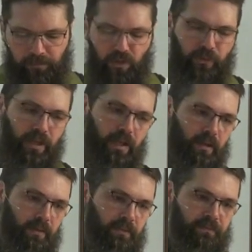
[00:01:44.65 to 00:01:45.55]

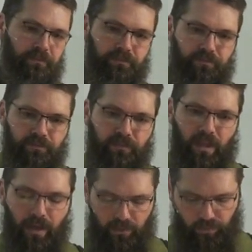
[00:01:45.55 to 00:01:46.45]
greed,
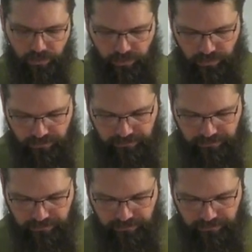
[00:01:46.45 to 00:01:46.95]
and worse.